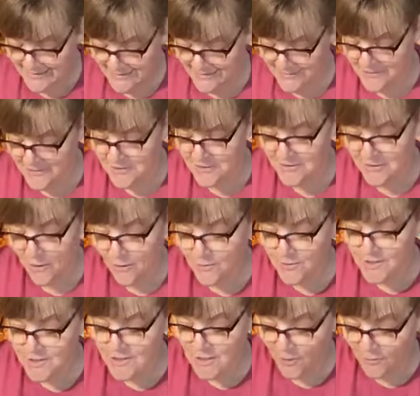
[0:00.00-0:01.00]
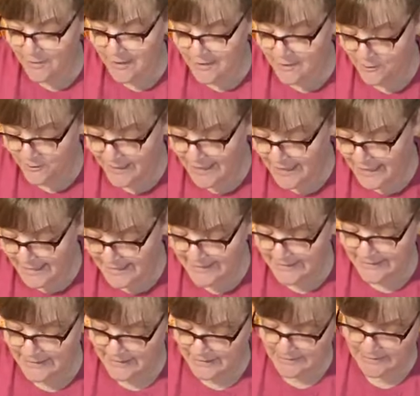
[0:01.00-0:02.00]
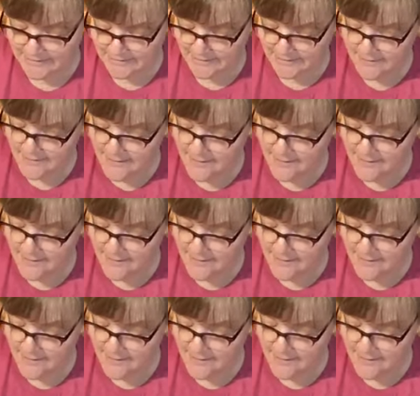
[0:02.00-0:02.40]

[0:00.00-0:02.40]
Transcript: there's no sewing going on here.